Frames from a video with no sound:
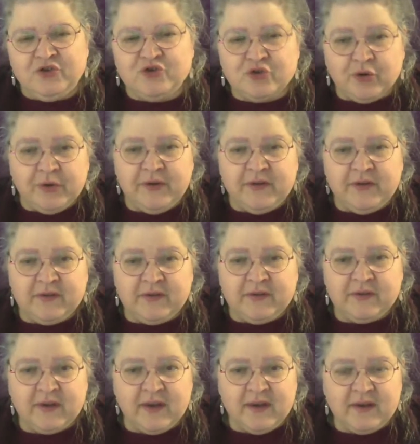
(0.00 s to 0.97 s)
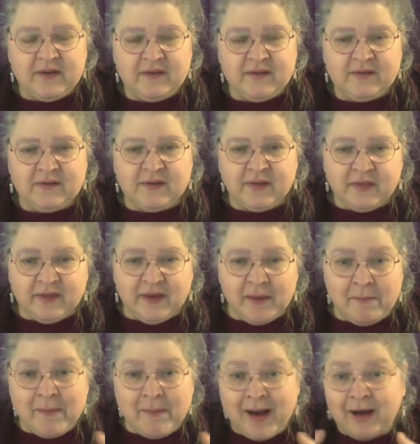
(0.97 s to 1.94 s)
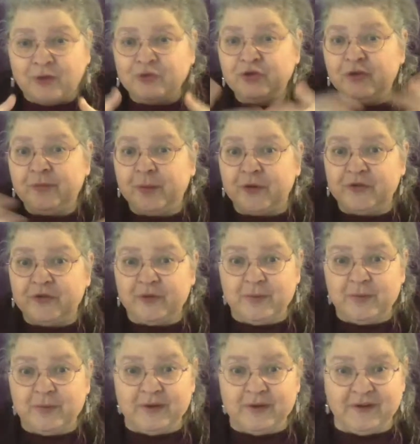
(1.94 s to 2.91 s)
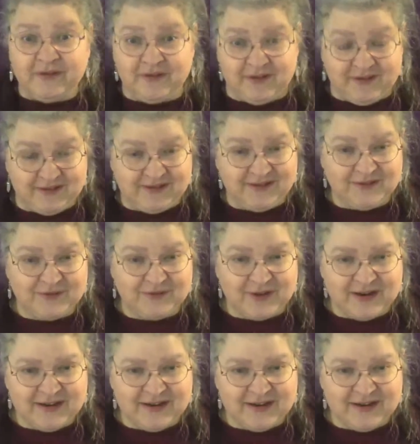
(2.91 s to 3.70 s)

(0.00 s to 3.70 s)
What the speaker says: choice is the amount of possibilities, right?